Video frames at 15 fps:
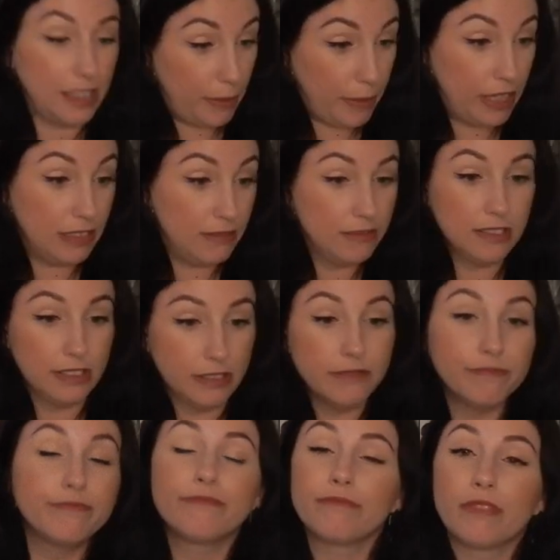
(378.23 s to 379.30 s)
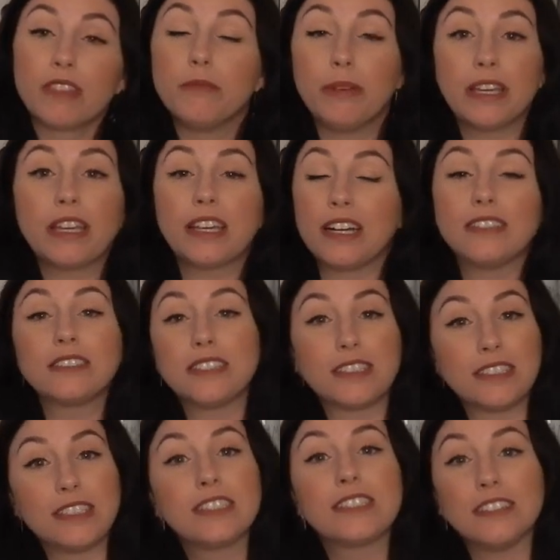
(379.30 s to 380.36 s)
I mean, the bank account
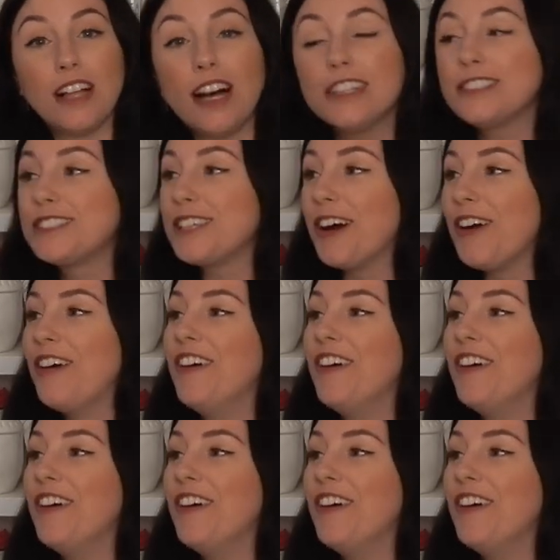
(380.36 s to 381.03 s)
says that it's a lot, so.